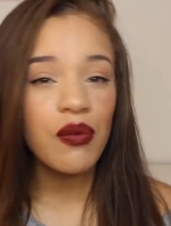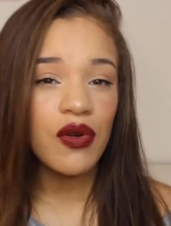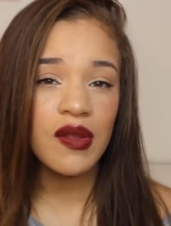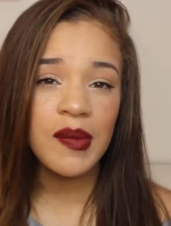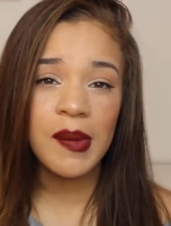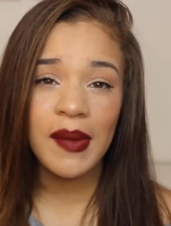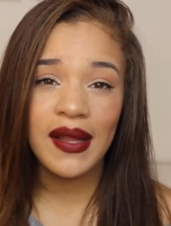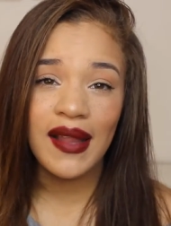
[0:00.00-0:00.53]
wore
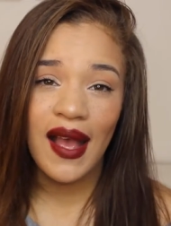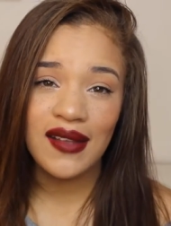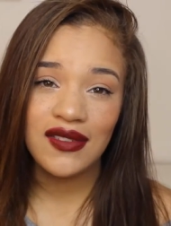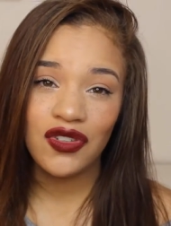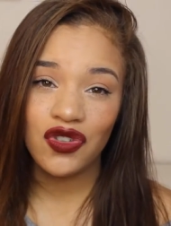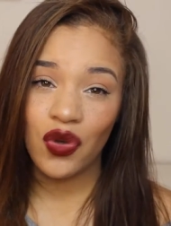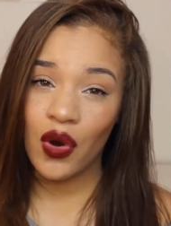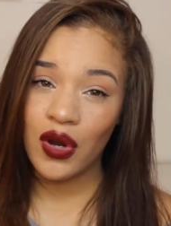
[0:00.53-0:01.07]
them in my
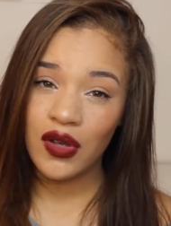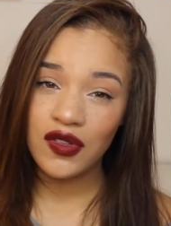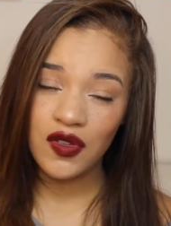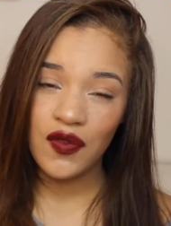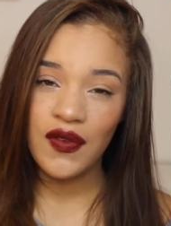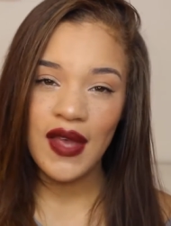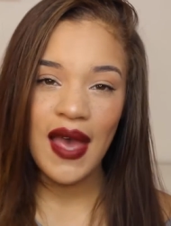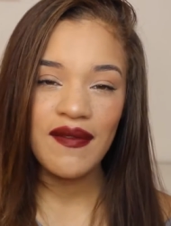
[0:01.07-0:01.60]
last tutorial,
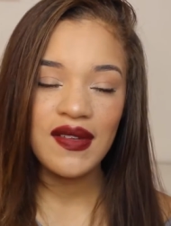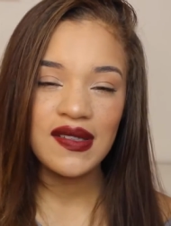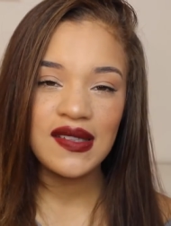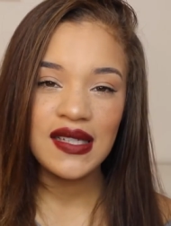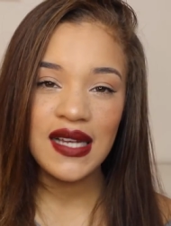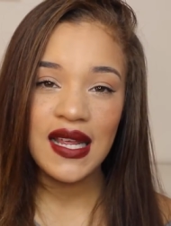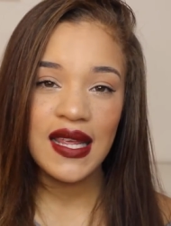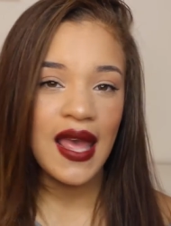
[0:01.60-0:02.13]
so if you have haven't
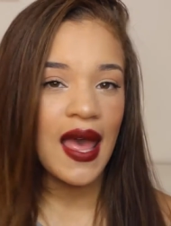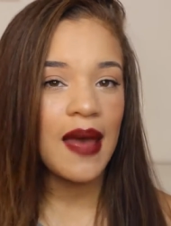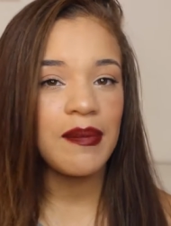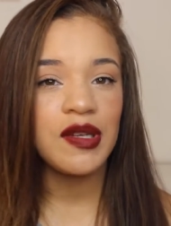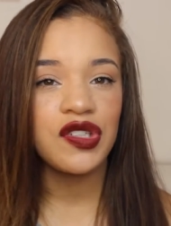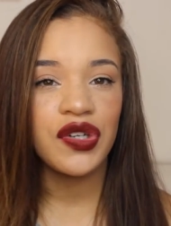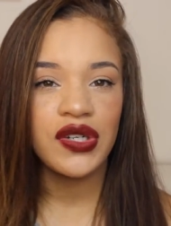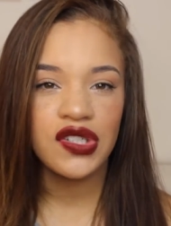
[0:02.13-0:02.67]
seen it
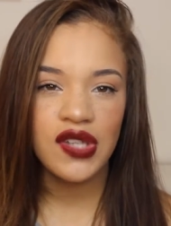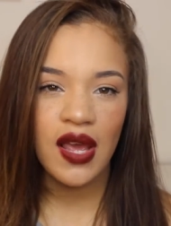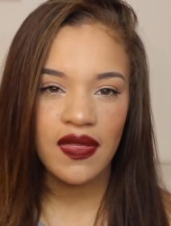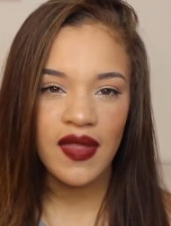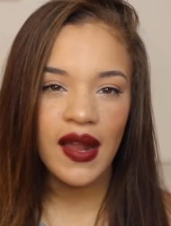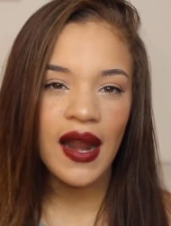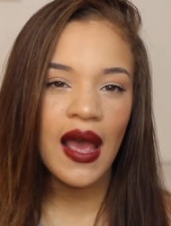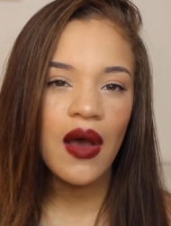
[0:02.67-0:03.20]
yet, be sure to
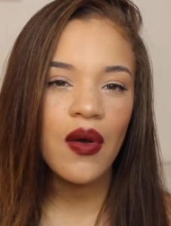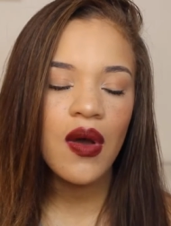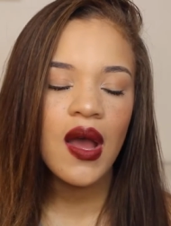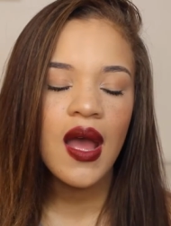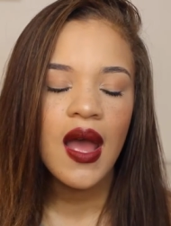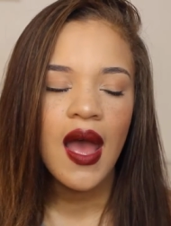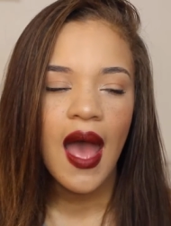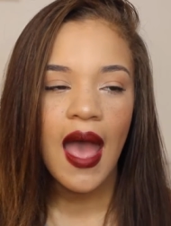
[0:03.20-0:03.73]
check that out.
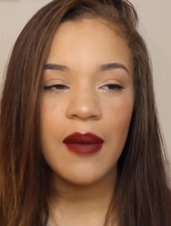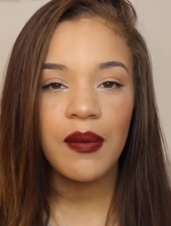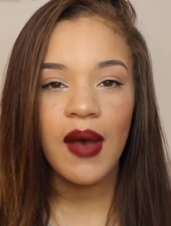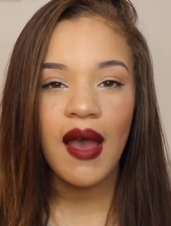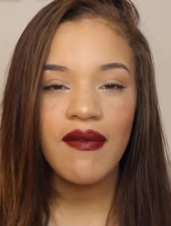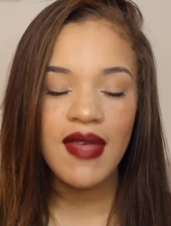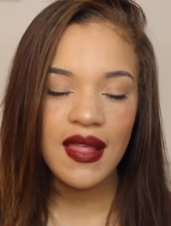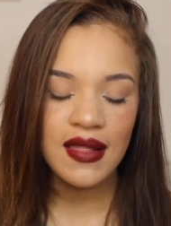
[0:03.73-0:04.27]
I will
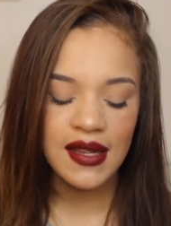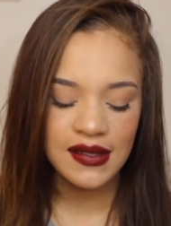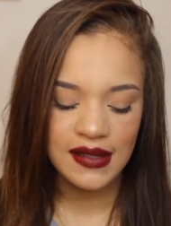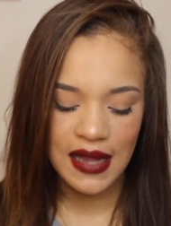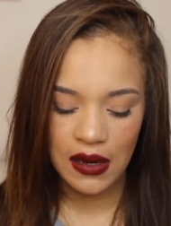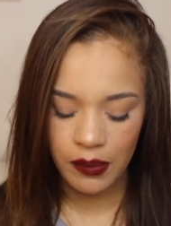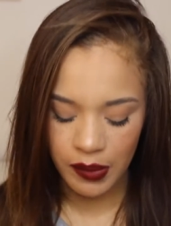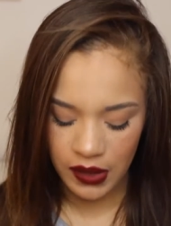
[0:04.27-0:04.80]
have that link
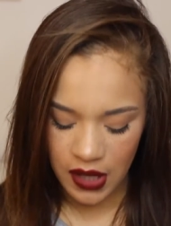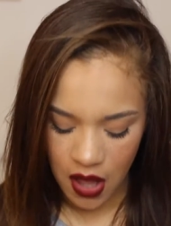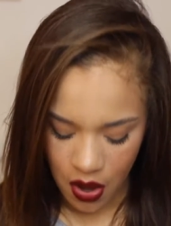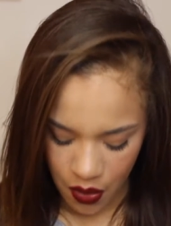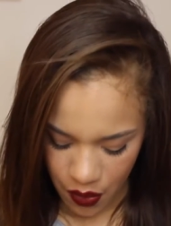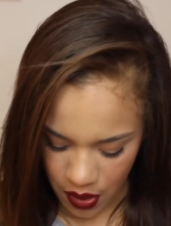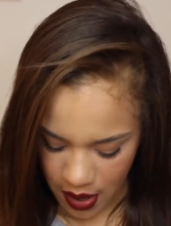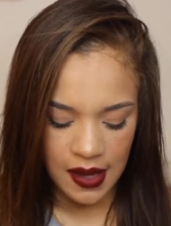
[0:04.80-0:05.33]
down
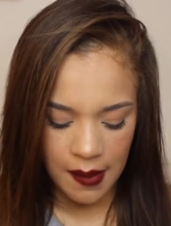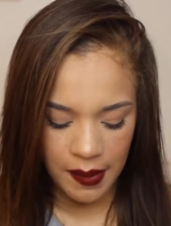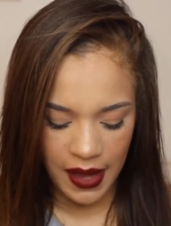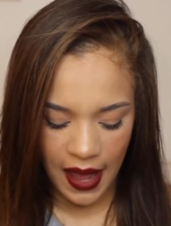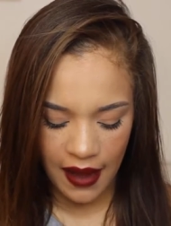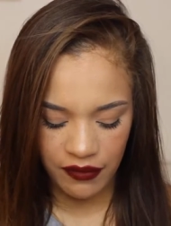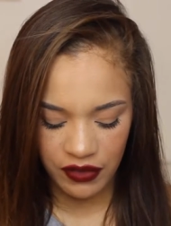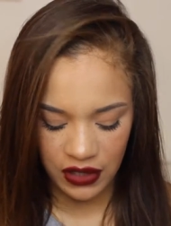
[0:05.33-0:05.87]
below. But
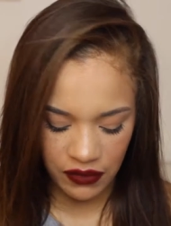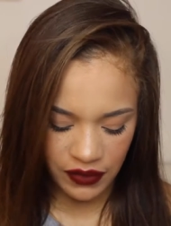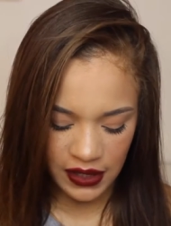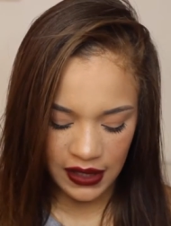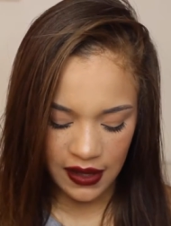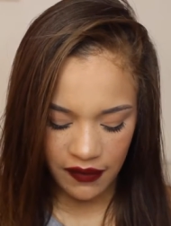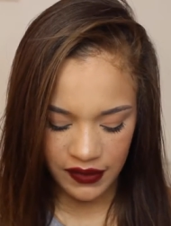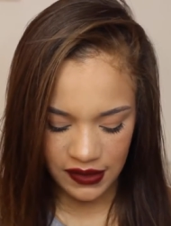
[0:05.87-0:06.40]
yeah, I really,
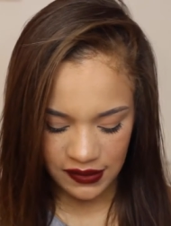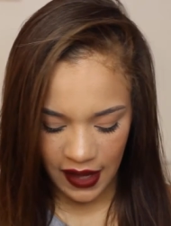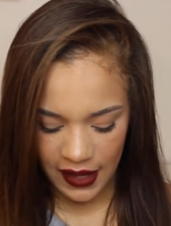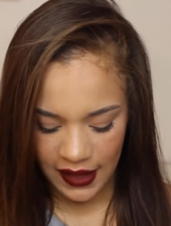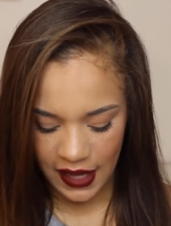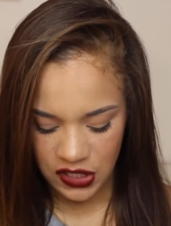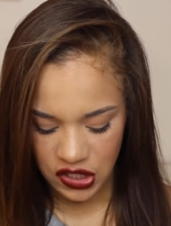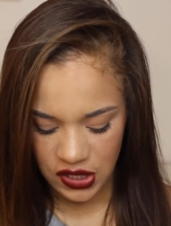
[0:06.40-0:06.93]
really love these
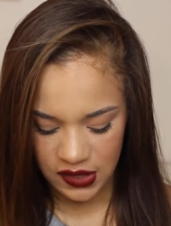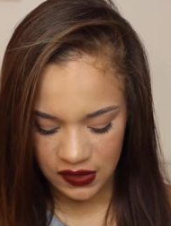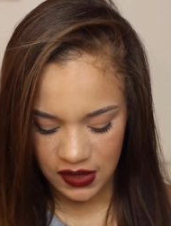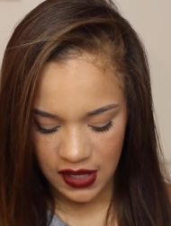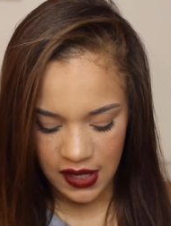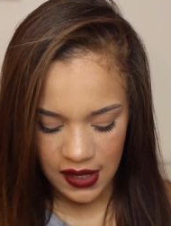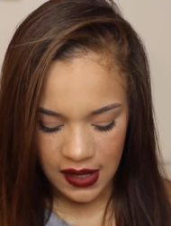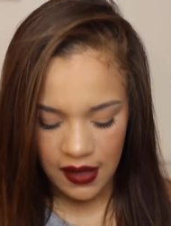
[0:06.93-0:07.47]
eyelashes.
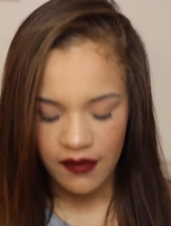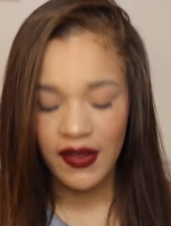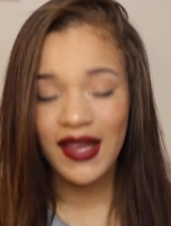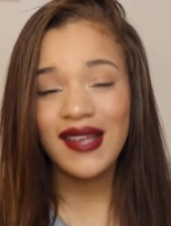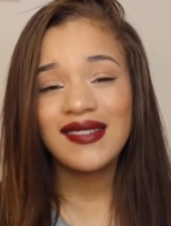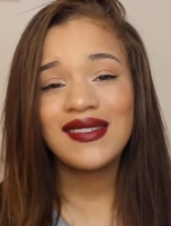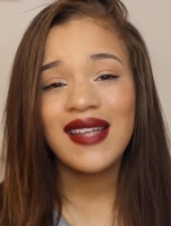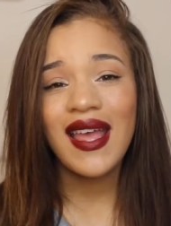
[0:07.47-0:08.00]

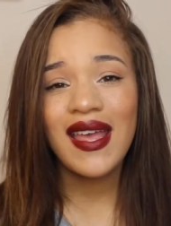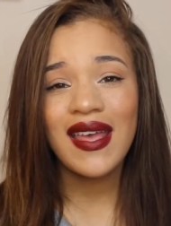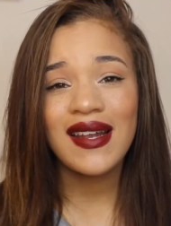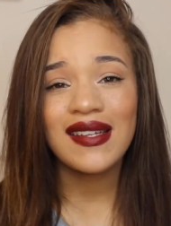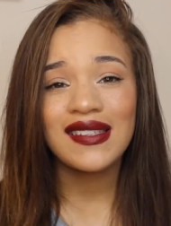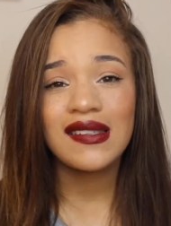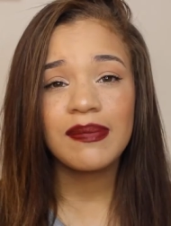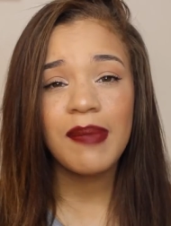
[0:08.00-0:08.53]
Vegas Nay
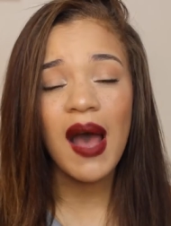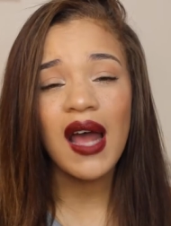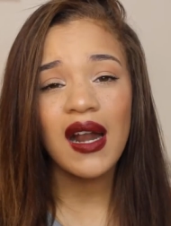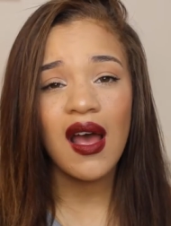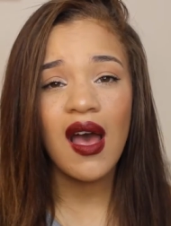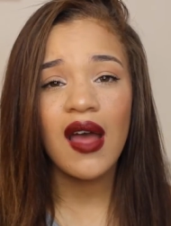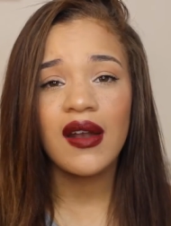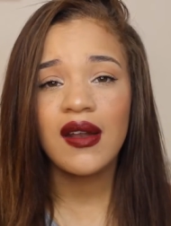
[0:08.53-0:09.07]
hit it
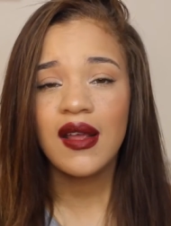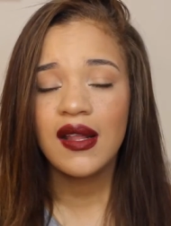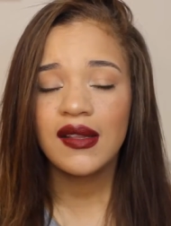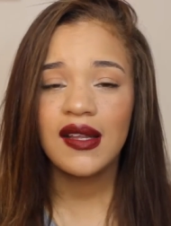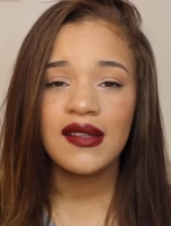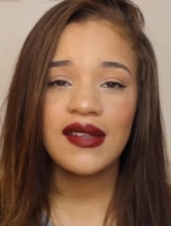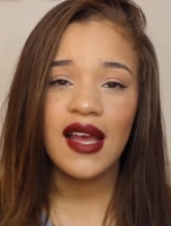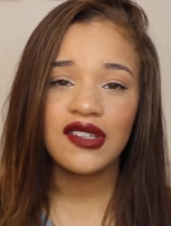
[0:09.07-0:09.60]
spot on.
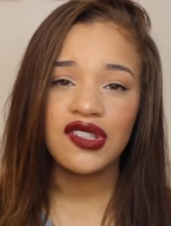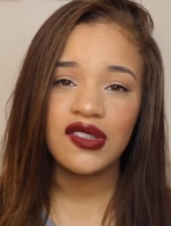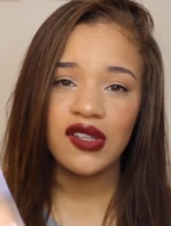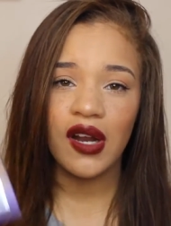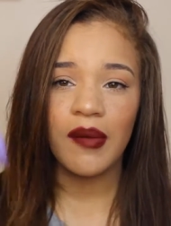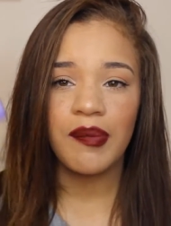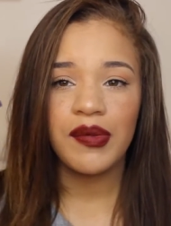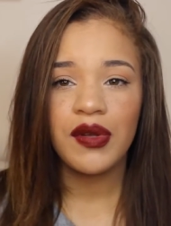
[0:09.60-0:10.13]
These lashes
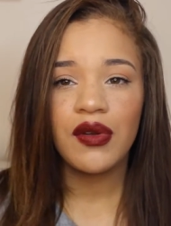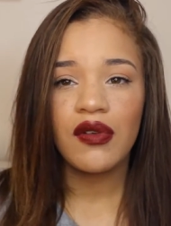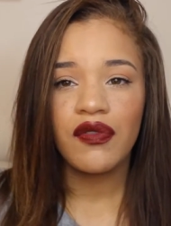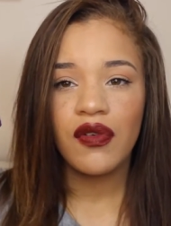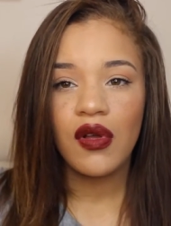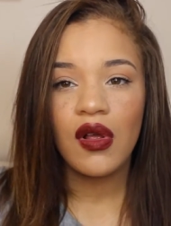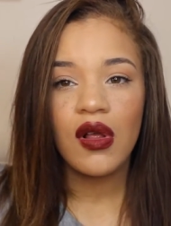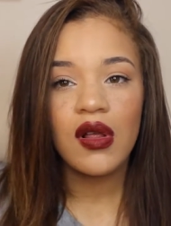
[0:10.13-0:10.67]
are
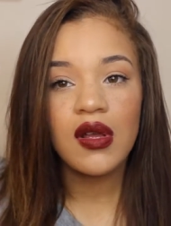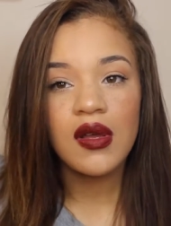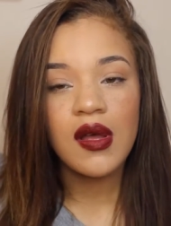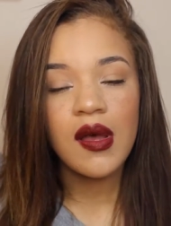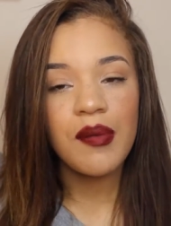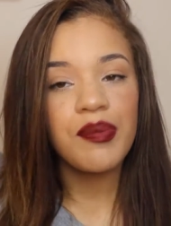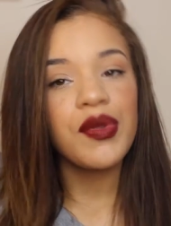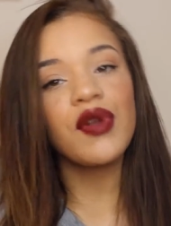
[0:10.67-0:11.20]
beautiful,
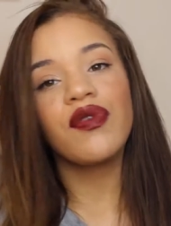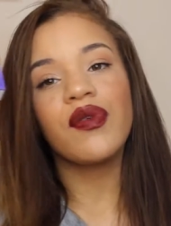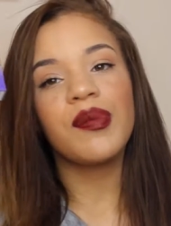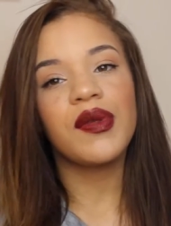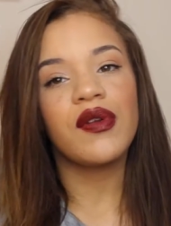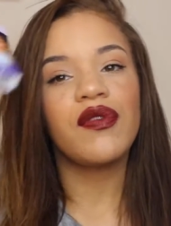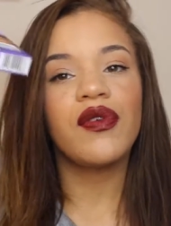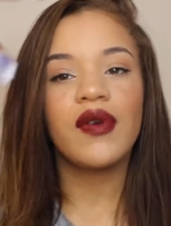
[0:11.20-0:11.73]
beautiful,
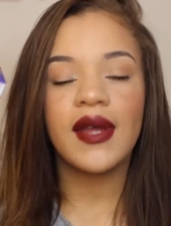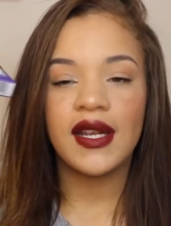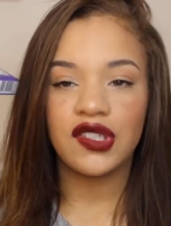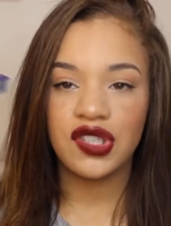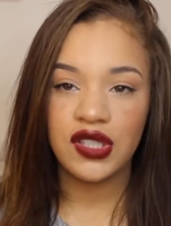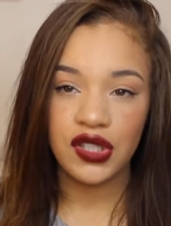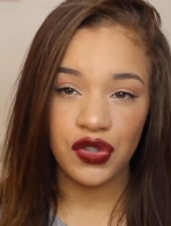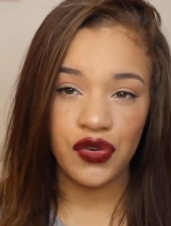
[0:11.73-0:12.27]
beautiful,
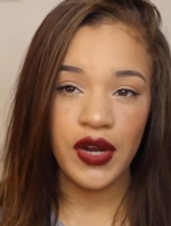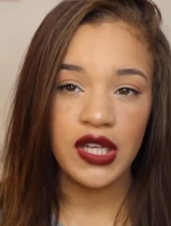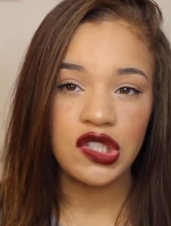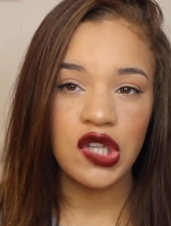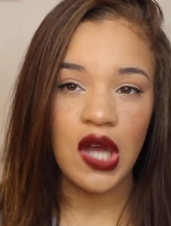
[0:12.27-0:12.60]
and she did a great